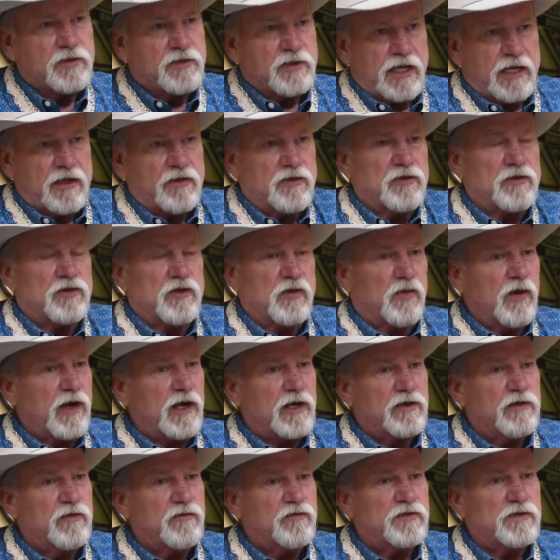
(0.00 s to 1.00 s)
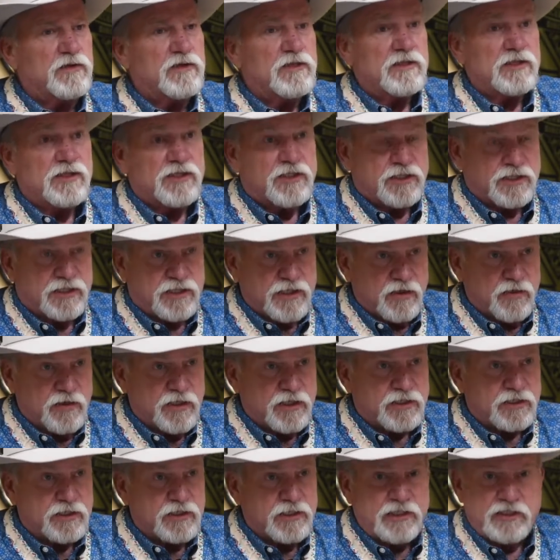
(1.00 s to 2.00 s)
take the directives
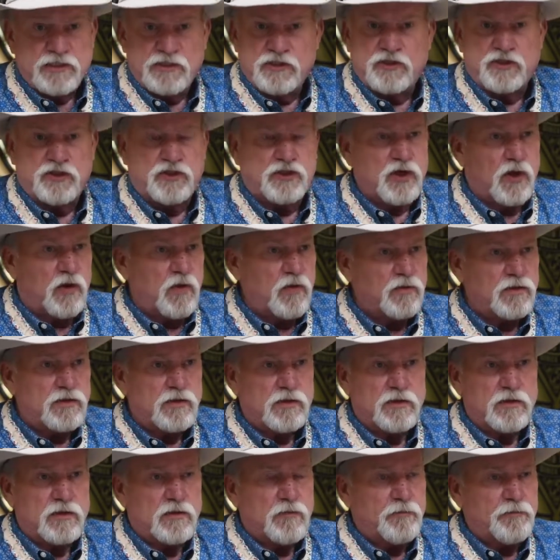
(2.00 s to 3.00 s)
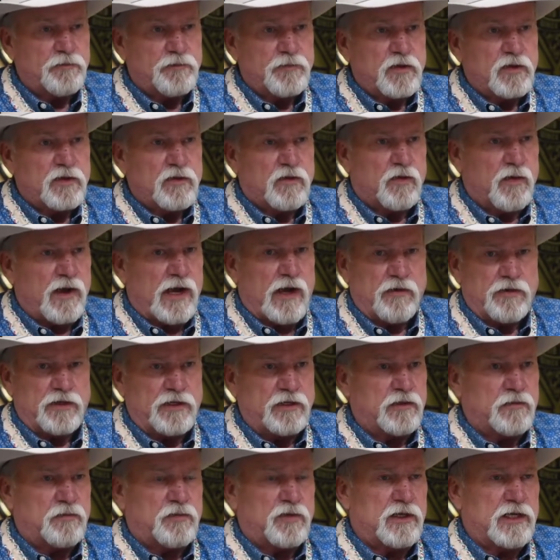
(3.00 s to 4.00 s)
seriously. Don't crowd
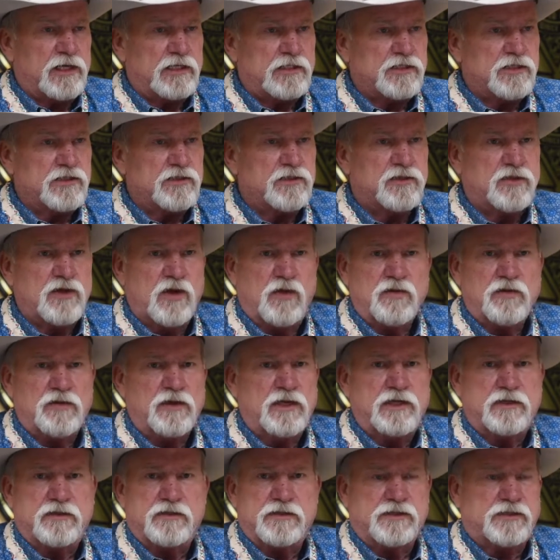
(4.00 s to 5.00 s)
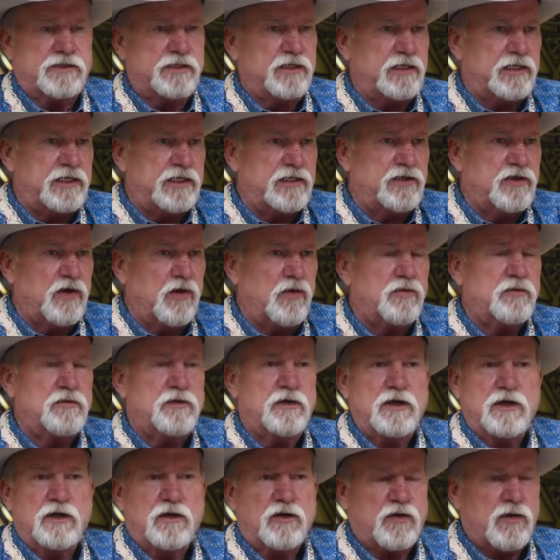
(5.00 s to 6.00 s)
into places. Don't get silly.
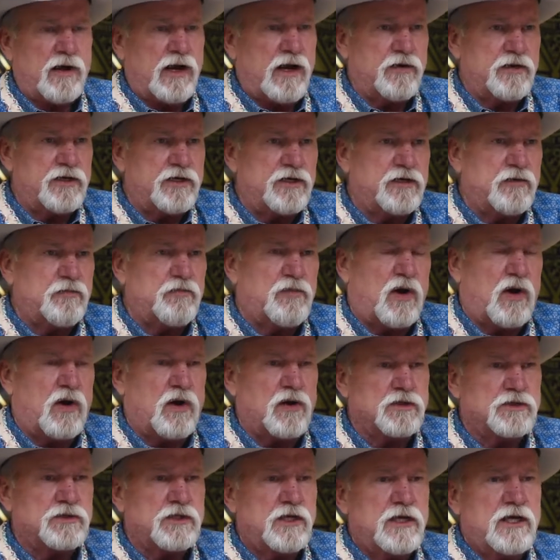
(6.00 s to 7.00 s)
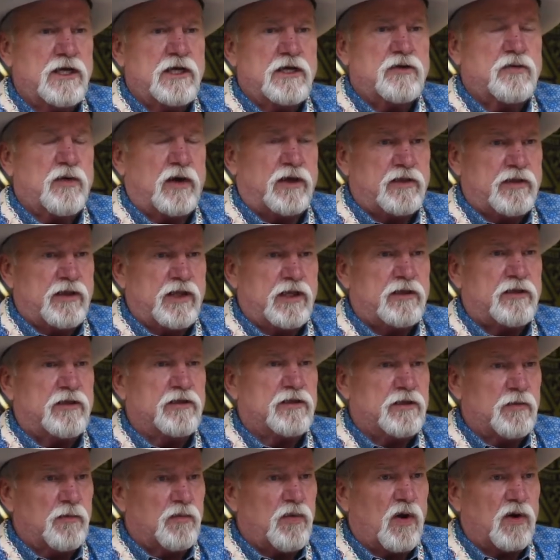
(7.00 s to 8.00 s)
Don't crowd into bars. Do I think
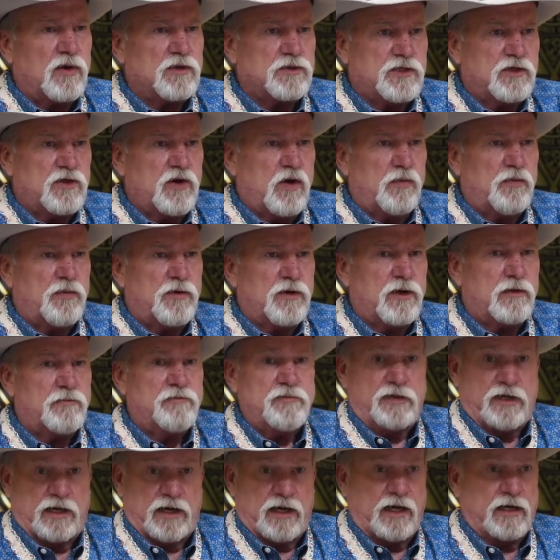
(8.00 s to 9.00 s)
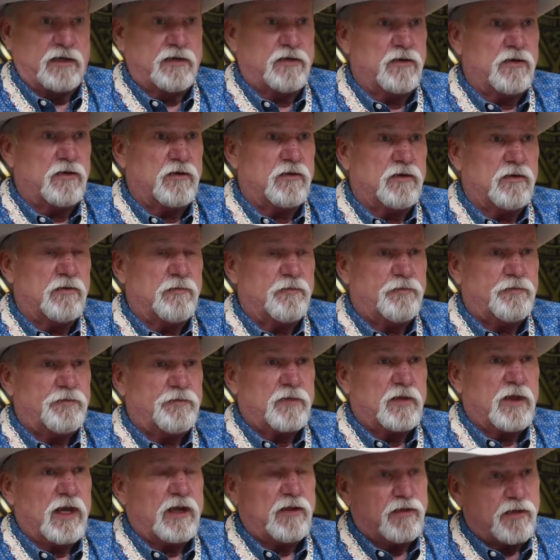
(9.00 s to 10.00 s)
that the bars can open up? Yeah, I do.
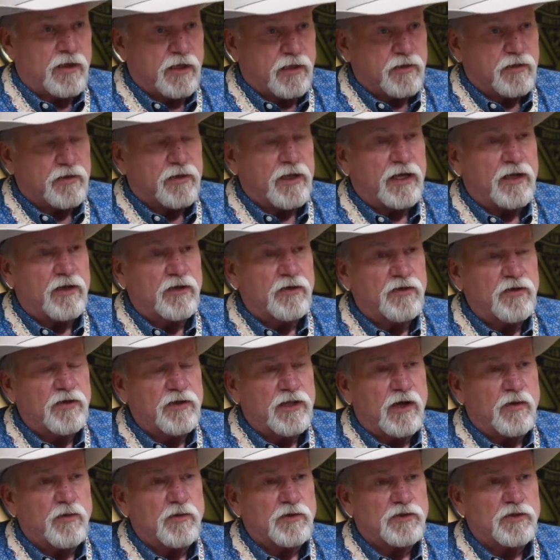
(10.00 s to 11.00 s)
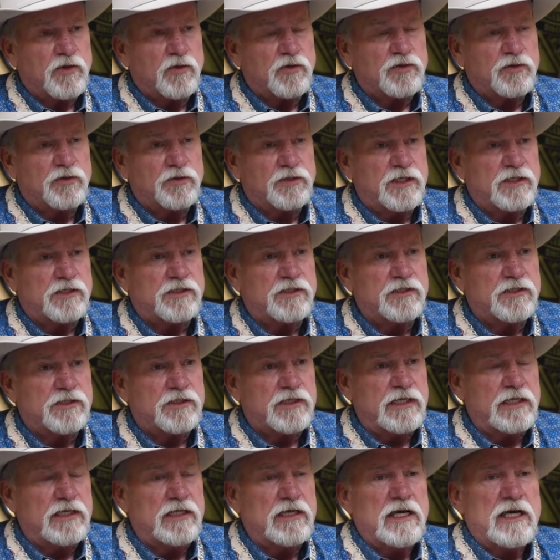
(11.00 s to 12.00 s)
I think that they can do that with social
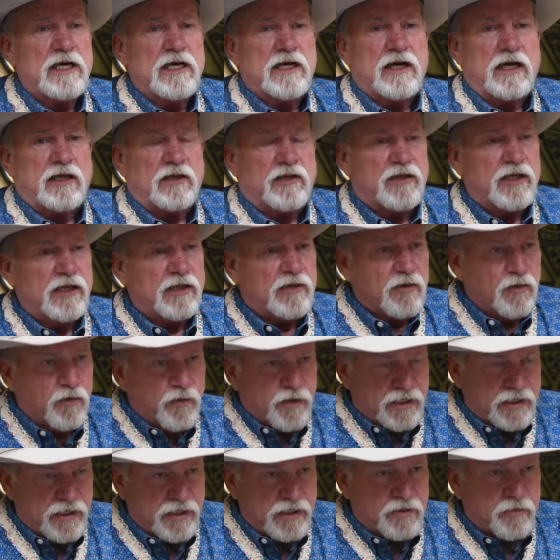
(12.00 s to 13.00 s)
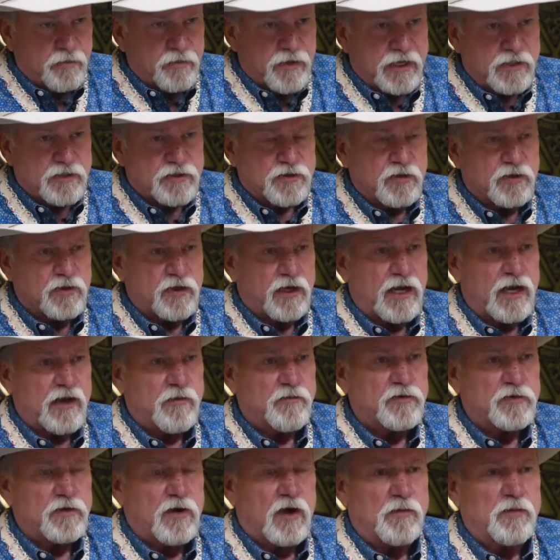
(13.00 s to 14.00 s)
distancing, and I think that we need to make sure and
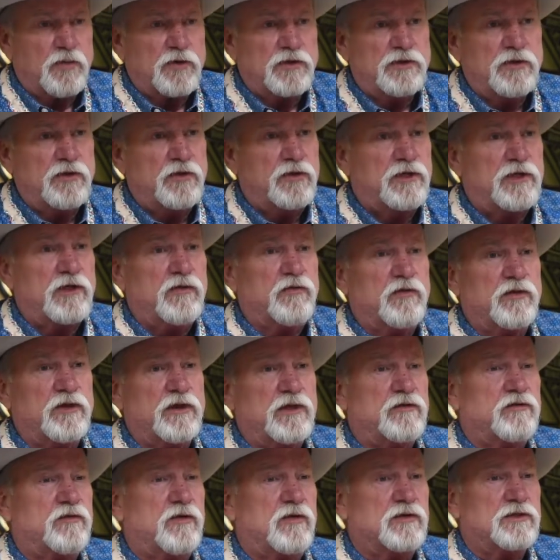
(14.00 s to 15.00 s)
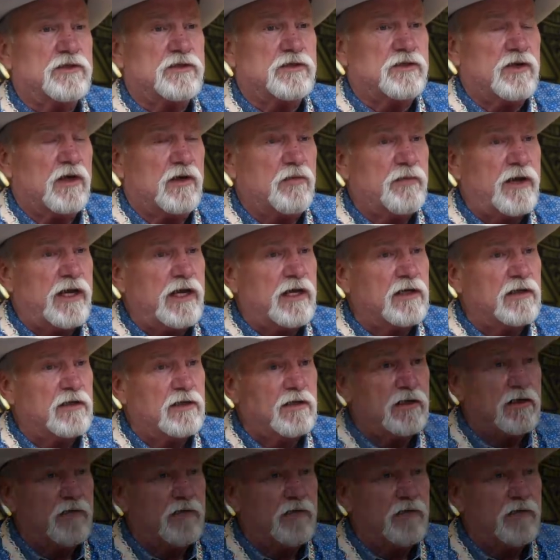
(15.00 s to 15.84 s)
have an opportunity for these folks to start making a